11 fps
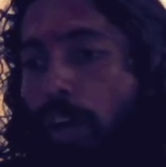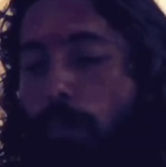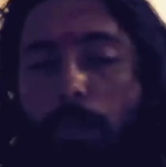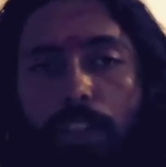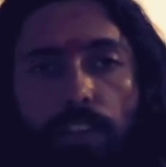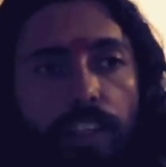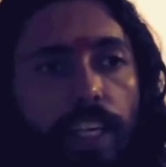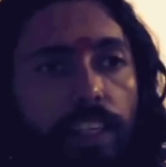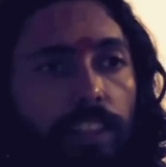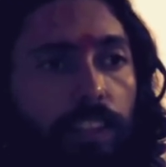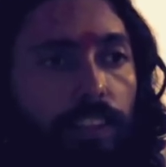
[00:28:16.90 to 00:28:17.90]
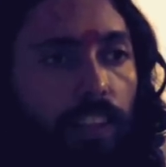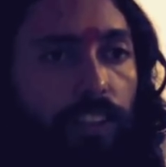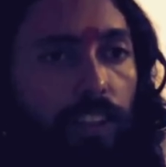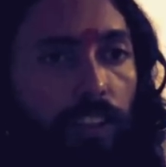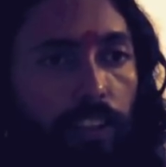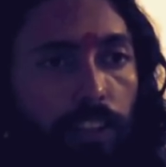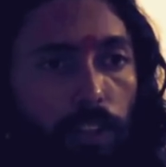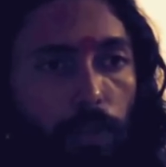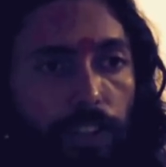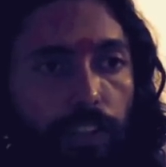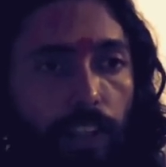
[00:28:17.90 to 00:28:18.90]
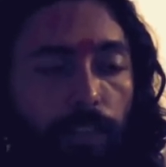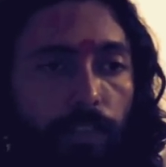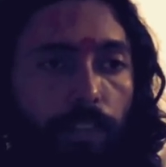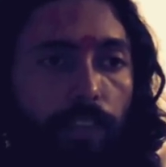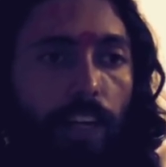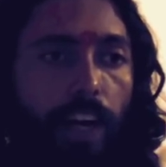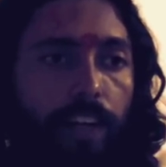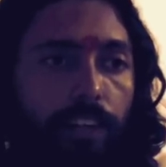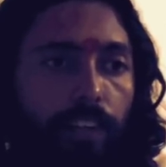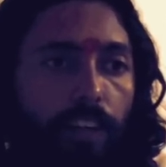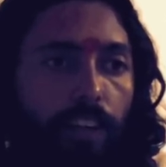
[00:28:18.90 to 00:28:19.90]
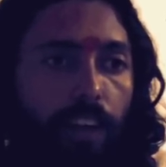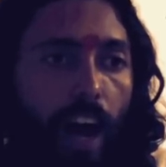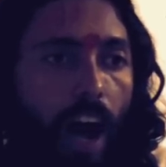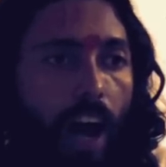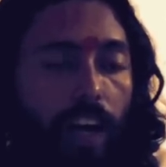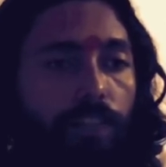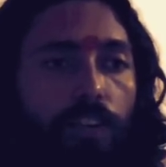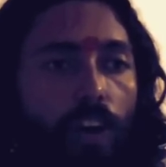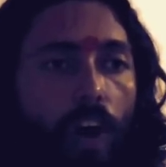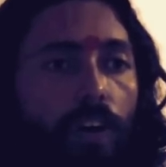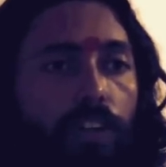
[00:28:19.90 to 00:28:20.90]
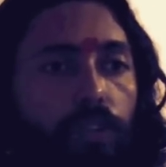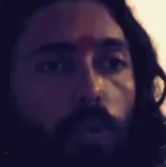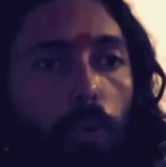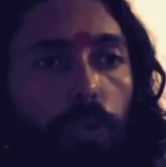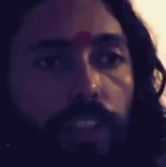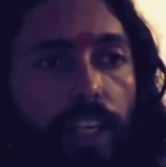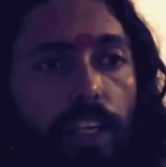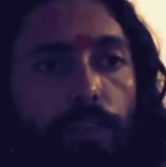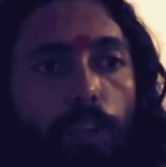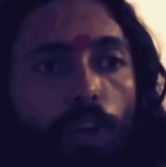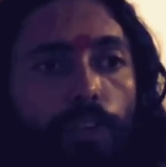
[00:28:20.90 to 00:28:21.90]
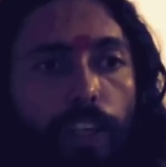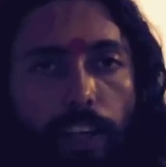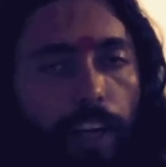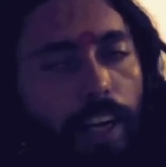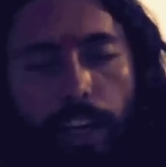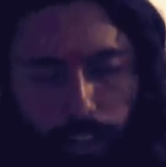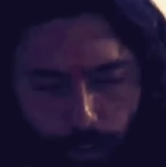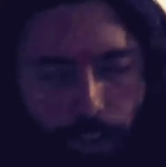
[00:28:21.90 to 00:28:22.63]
But let us consider a situation that I have not used any video of ANI, and in